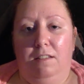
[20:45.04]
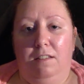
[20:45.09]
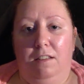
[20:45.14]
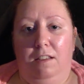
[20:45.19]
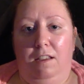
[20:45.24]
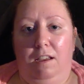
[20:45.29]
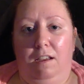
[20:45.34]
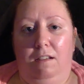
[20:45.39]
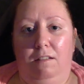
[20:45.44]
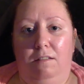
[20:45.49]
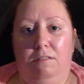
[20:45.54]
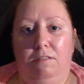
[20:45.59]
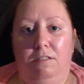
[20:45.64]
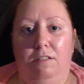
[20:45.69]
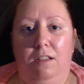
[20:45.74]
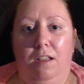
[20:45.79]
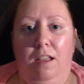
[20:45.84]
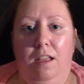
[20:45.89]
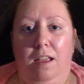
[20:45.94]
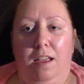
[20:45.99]
Yeah,
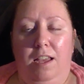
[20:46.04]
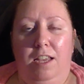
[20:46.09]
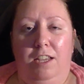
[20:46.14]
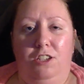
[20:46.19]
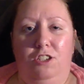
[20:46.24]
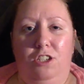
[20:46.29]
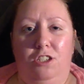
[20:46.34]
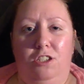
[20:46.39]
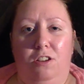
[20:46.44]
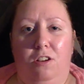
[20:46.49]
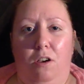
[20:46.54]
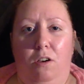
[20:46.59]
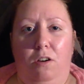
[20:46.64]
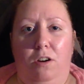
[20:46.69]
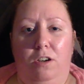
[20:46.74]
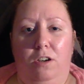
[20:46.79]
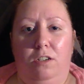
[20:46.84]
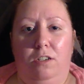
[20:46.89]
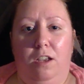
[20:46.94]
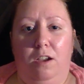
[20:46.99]
it's just
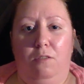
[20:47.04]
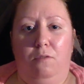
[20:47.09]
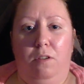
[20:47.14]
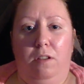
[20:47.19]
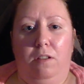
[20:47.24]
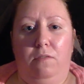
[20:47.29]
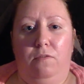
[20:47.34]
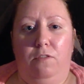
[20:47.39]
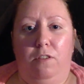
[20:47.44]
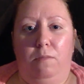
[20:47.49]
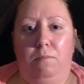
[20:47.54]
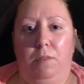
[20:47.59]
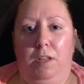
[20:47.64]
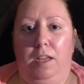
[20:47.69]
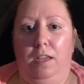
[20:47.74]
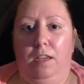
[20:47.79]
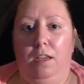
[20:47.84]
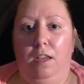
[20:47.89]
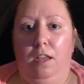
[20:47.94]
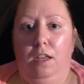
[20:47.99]
hard going from
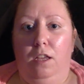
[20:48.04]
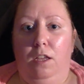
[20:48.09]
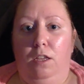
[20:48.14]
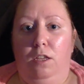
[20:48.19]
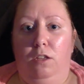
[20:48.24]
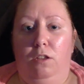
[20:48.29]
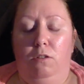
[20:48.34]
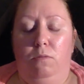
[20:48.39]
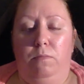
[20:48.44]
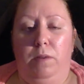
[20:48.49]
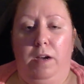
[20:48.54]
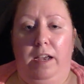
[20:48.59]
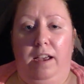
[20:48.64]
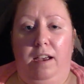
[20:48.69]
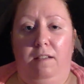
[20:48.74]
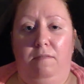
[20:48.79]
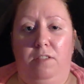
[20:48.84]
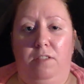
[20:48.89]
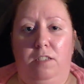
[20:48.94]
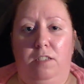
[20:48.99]
like, you might
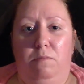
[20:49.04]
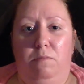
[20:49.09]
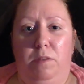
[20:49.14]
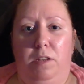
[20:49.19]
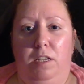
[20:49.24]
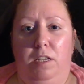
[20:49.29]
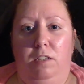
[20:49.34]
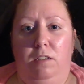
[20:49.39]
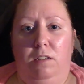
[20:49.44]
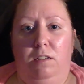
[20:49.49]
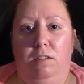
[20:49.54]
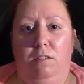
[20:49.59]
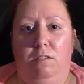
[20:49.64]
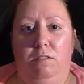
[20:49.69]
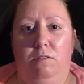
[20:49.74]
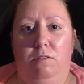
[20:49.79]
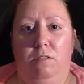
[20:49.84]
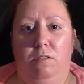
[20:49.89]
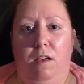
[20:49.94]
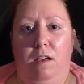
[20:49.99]
have so many
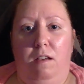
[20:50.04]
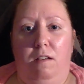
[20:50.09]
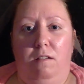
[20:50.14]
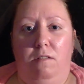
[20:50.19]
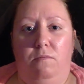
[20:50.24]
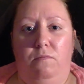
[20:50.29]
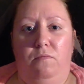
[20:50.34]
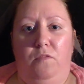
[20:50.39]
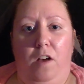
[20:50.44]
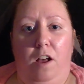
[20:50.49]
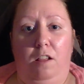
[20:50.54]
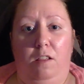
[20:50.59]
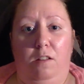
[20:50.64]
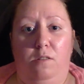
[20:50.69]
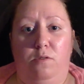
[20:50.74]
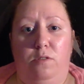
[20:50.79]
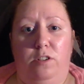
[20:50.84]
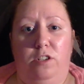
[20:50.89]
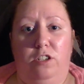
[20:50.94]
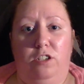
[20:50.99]

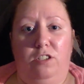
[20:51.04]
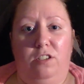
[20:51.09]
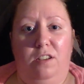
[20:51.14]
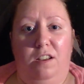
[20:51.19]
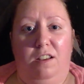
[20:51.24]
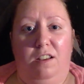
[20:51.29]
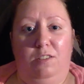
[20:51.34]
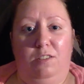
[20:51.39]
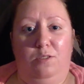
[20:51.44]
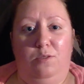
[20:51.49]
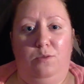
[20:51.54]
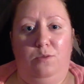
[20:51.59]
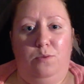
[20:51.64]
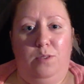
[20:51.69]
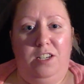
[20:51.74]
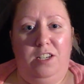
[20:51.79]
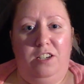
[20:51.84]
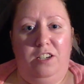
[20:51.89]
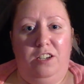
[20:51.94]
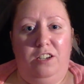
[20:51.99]
followers on
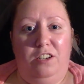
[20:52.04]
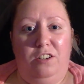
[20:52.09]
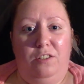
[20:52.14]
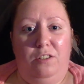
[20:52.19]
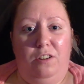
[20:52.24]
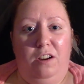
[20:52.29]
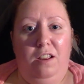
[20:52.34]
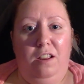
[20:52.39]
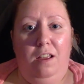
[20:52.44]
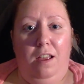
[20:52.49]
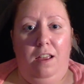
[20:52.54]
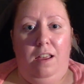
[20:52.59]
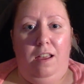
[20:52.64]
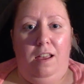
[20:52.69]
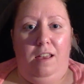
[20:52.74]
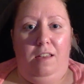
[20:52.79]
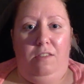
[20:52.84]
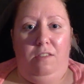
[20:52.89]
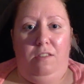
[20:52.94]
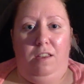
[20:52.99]
Twitter,
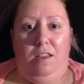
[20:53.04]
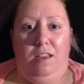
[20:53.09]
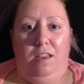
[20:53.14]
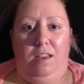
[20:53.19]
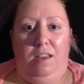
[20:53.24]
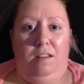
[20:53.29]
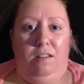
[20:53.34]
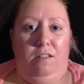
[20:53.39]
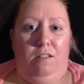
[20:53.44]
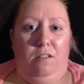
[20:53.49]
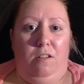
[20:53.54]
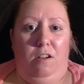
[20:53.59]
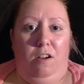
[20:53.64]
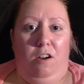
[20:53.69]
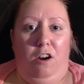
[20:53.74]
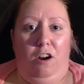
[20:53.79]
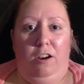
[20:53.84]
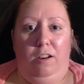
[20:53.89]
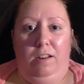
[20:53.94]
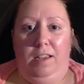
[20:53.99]
and then
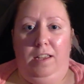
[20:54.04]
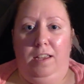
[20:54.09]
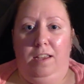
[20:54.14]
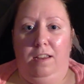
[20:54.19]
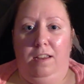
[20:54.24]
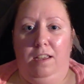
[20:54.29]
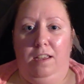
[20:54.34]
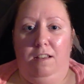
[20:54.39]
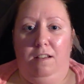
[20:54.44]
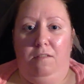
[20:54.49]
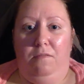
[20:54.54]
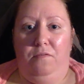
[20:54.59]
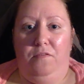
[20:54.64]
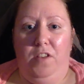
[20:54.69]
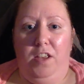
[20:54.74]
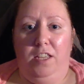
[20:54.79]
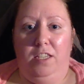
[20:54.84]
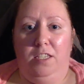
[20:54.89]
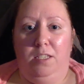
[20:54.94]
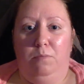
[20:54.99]
hardly any on
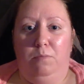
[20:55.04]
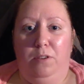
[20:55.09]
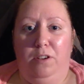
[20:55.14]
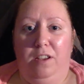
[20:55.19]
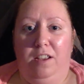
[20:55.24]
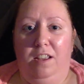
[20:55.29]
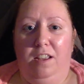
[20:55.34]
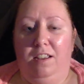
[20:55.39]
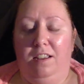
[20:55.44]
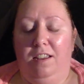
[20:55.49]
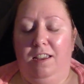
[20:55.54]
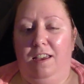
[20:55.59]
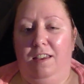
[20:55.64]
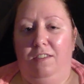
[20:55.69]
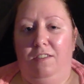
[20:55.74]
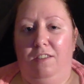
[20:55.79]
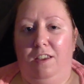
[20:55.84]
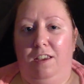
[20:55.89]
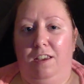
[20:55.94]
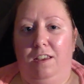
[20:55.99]
Facebook,
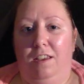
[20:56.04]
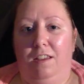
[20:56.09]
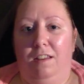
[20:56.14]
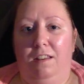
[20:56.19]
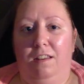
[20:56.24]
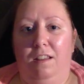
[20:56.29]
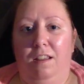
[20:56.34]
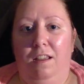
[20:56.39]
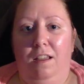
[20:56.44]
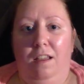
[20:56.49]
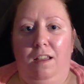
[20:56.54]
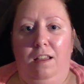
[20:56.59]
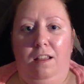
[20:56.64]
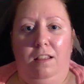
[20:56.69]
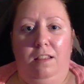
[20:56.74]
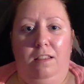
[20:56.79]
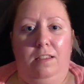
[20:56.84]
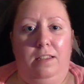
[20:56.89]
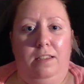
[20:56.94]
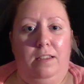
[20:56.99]
and then
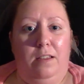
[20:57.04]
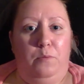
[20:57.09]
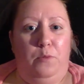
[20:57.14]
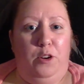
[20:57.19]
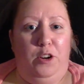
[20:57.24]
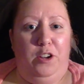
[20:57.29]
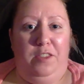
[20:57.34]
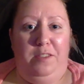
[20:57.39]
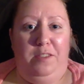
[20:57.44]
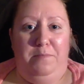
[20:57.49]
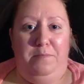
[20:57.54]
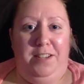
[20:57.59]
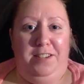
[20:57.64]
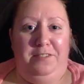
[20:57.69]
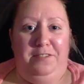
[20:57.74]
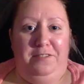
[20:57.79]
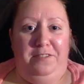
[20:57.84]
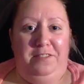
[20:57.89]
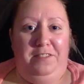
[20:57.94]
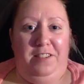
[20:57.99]
somewhere in the
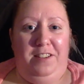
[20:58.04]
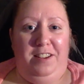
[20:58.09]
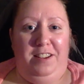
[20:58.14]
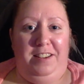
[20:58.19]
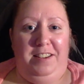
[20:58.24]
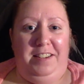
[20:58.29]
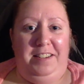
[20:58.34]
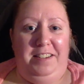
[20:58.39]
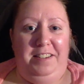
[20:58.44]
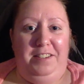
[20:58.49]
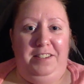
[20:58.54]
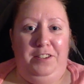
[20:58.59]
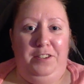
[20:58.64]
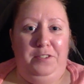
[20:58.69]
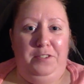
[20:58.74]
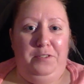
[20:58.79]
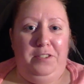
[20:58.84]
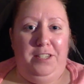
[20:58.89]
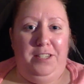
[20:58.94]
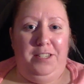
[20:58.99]
middle on
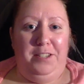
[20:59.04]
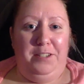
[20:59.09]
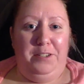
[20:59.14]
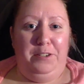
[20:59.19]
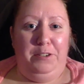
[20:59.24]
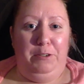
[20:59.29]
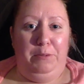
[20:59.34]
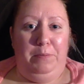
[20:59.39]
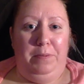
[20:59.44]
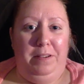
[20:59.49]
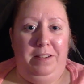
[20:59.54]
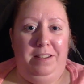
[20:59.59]
YouTube,